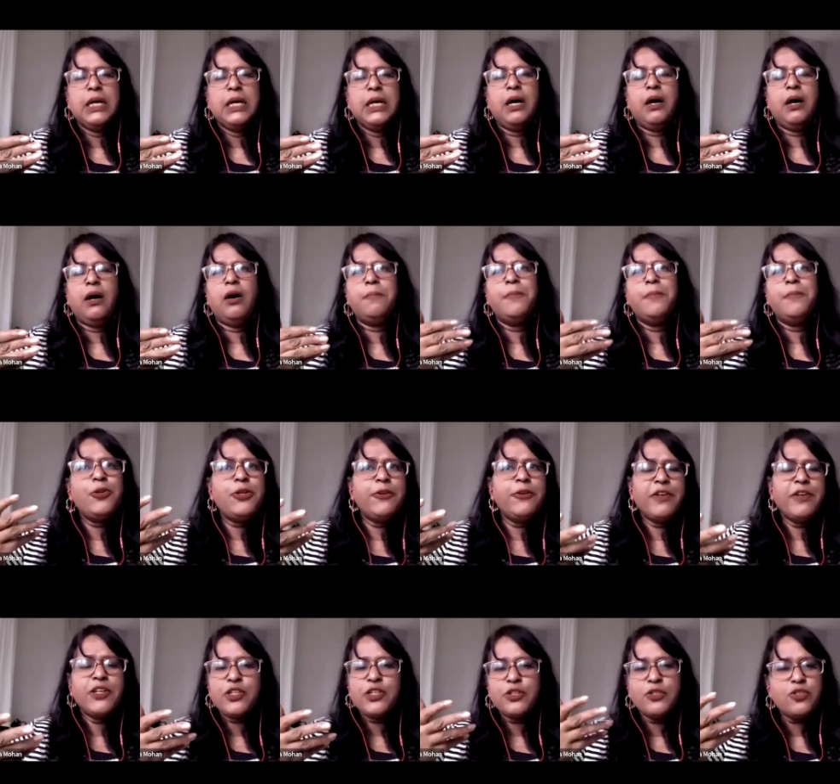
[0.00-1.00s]
uh,
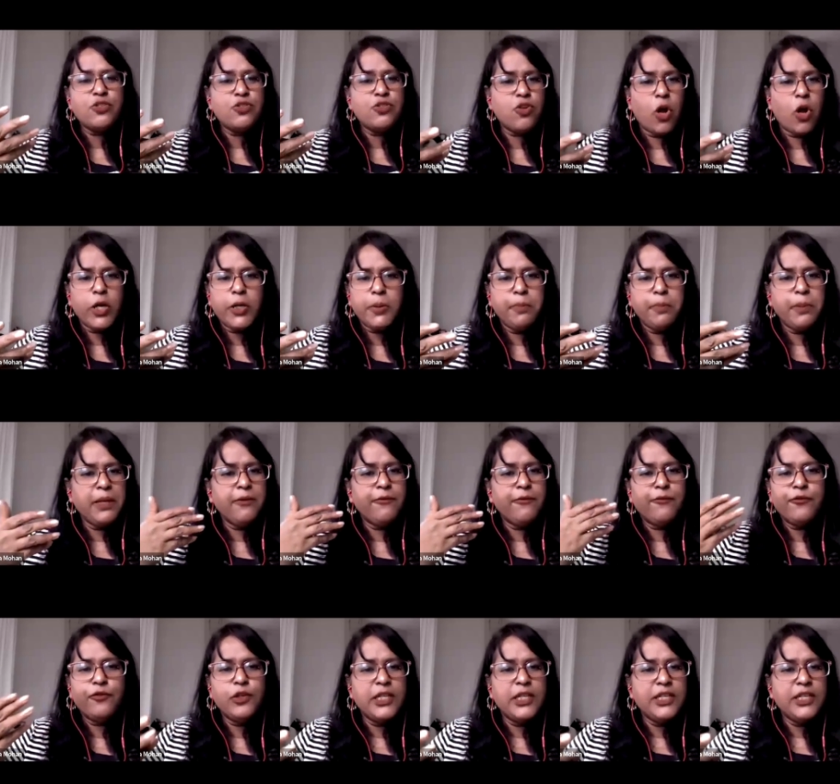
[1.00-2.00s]
motivations not being
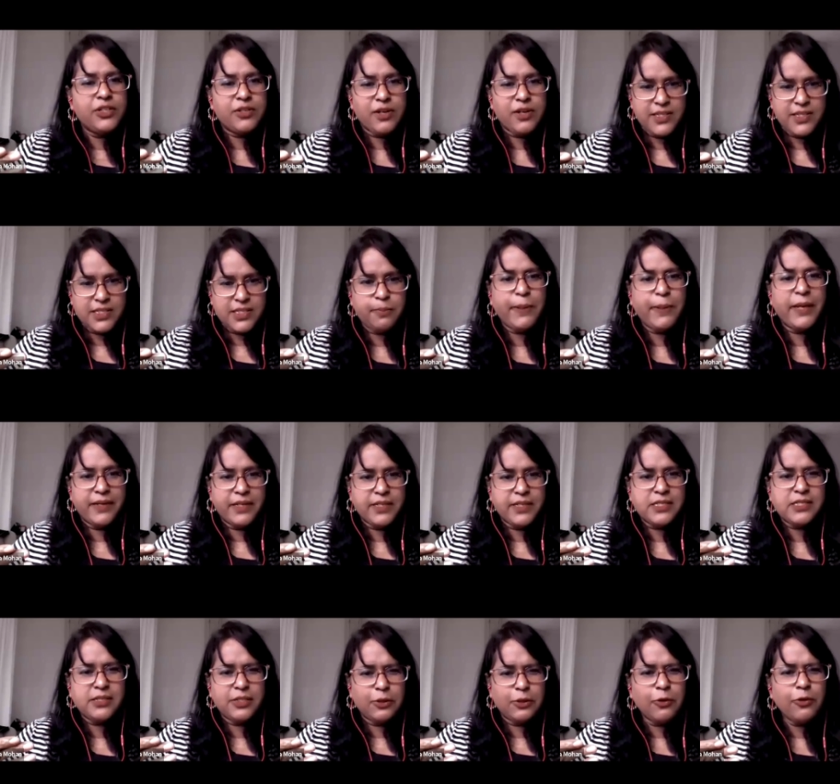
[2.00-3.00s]
fully
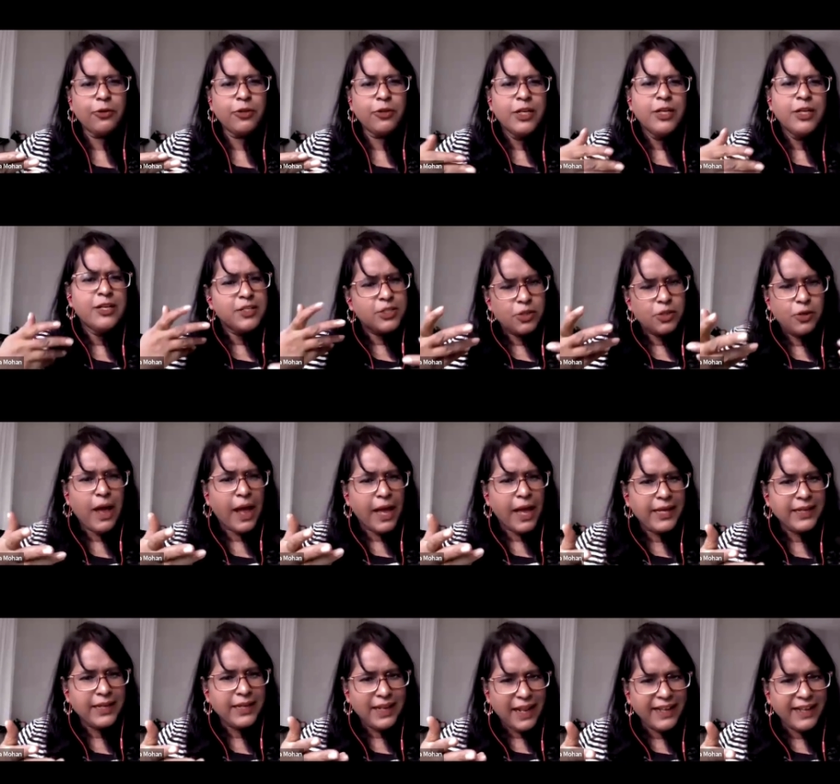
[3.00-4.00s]
transparent you know so
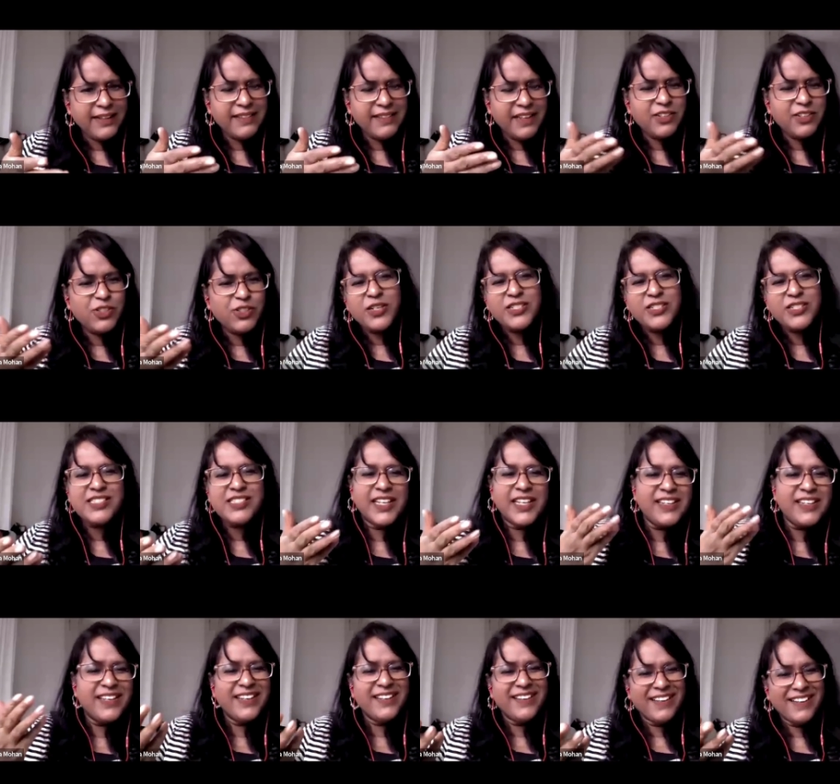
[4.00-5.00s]
i like that you are
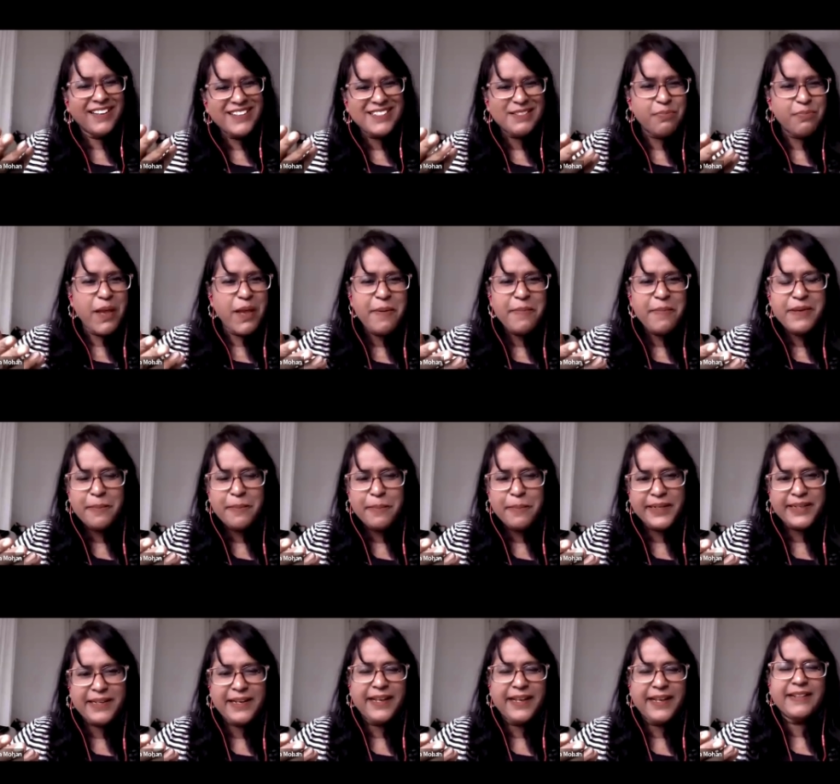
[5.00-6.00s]
thinking he's maybe a
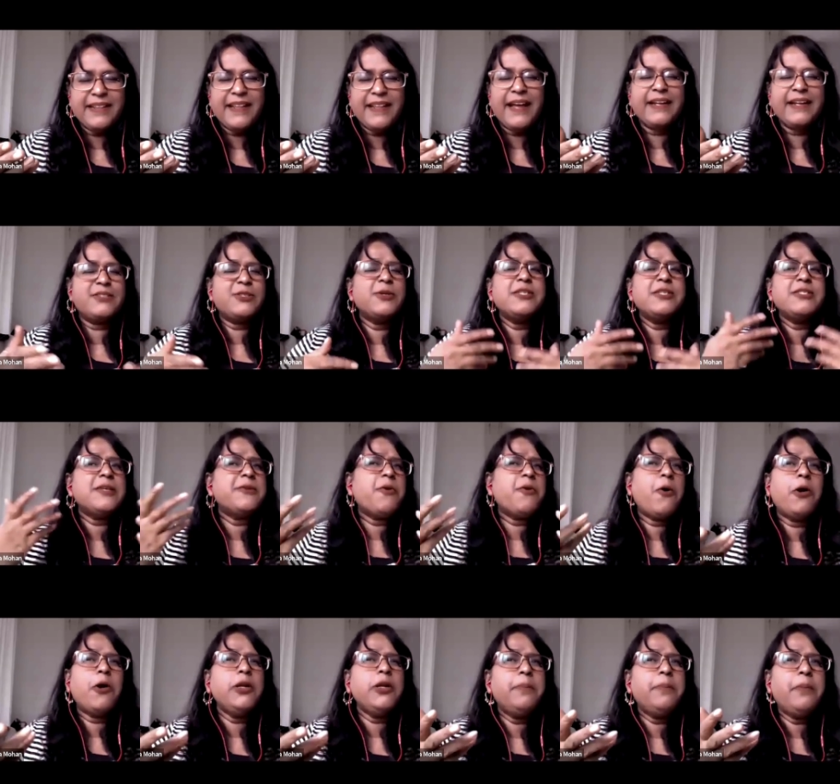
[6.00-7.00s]
bit like that so he's an
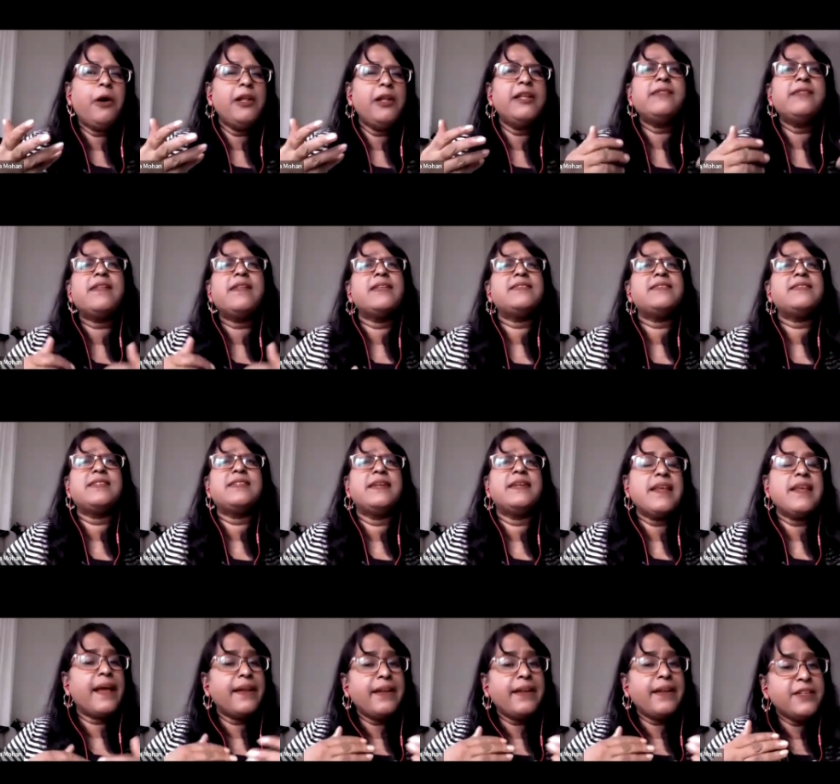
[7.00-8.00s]
oddball in that
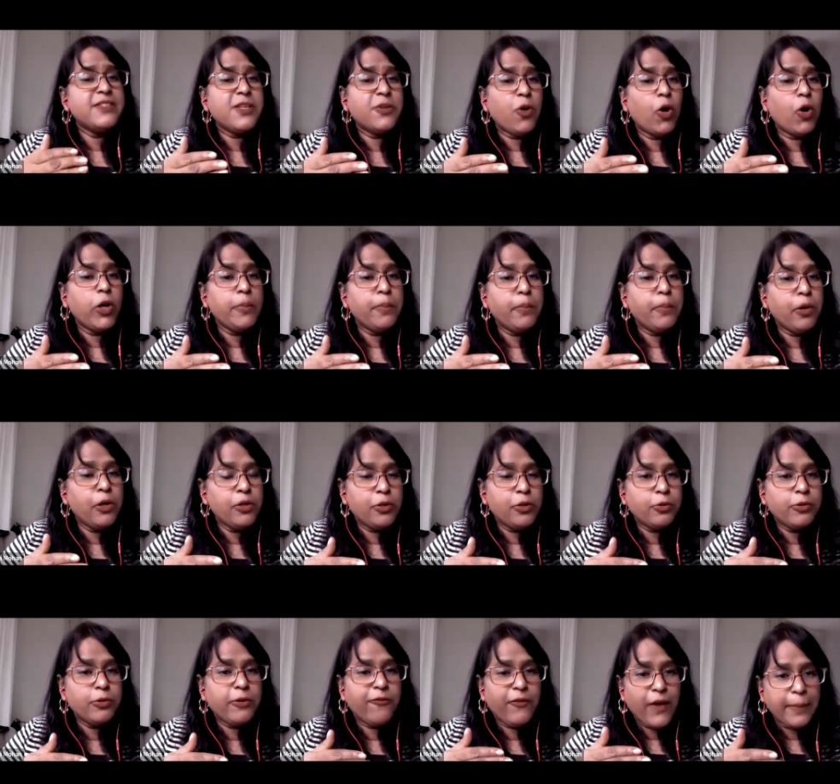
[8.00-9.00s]
sense and he's an oddball
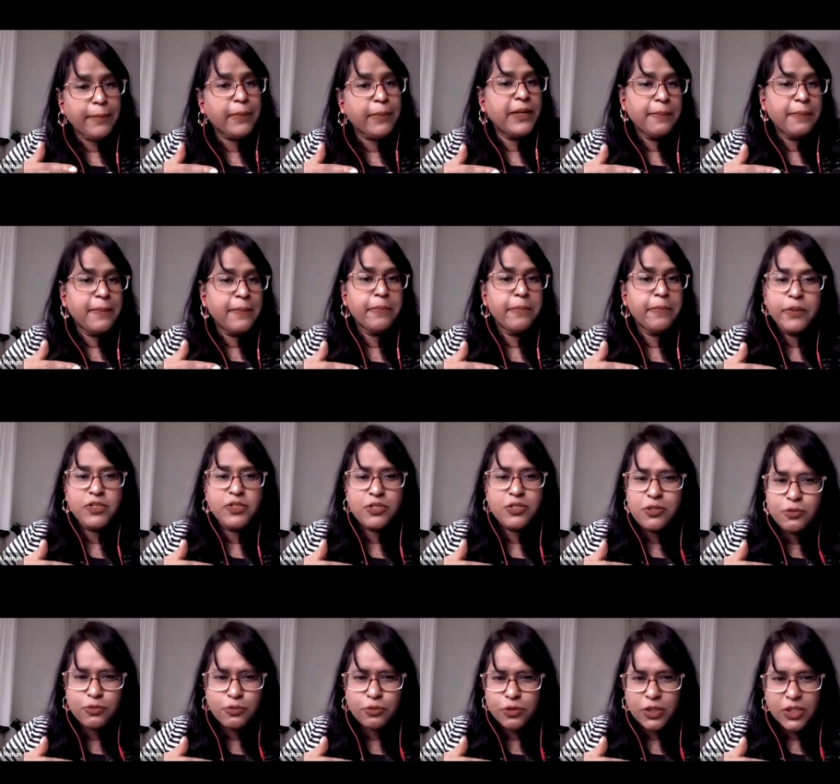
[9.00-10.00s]
to the family members
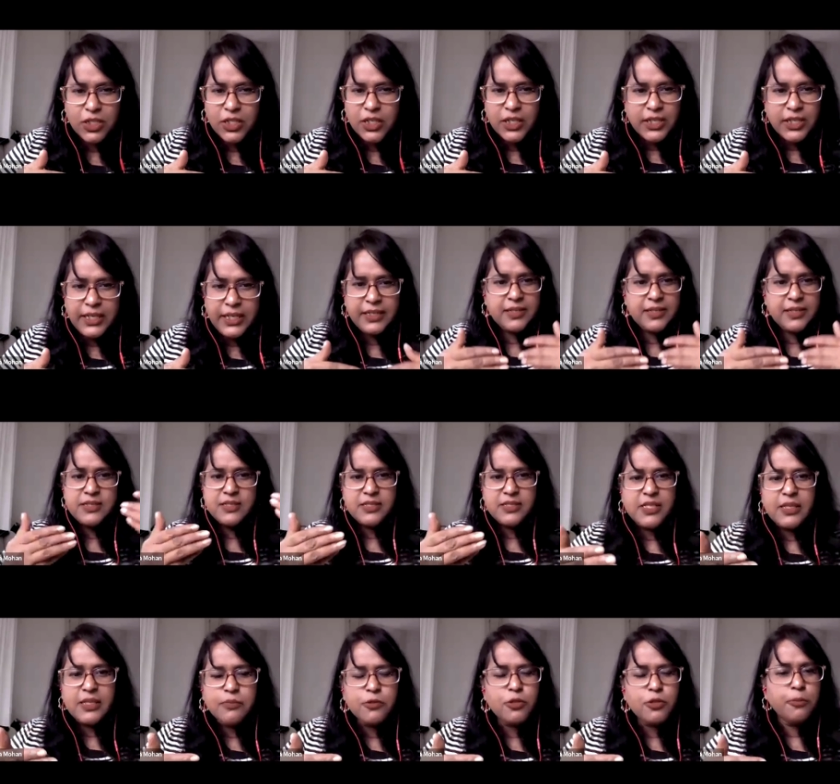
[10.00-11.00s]
too he doesn't mm-hmm.
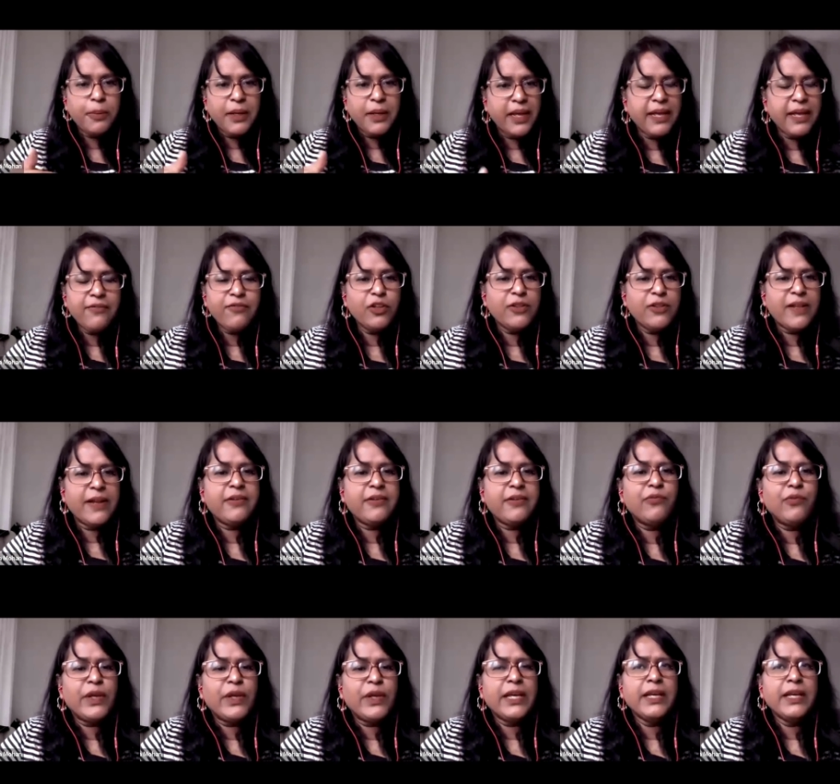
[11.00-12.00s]
seem to behave in that
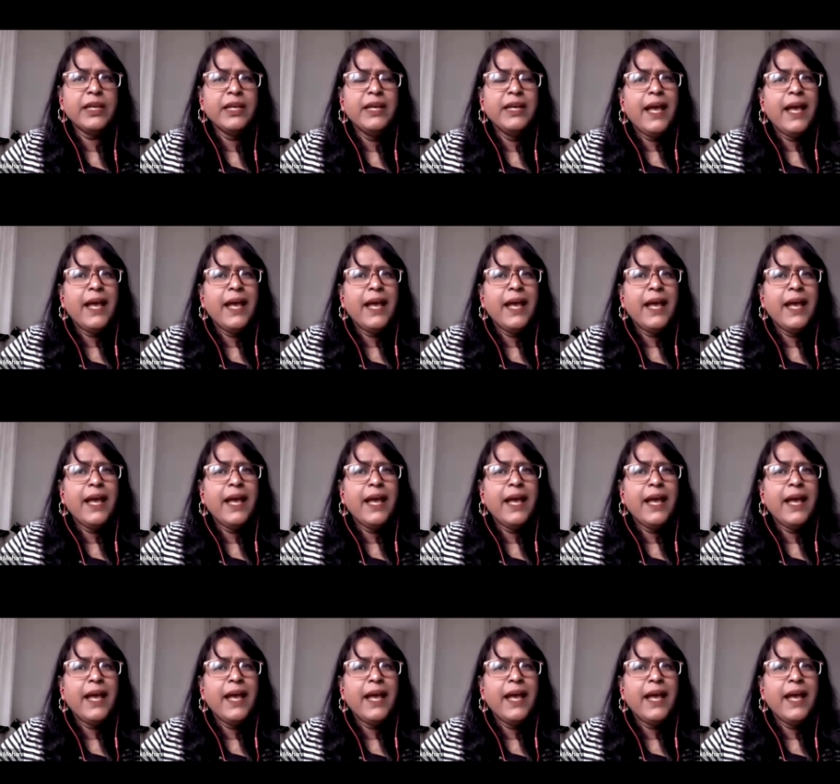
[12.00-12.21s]
way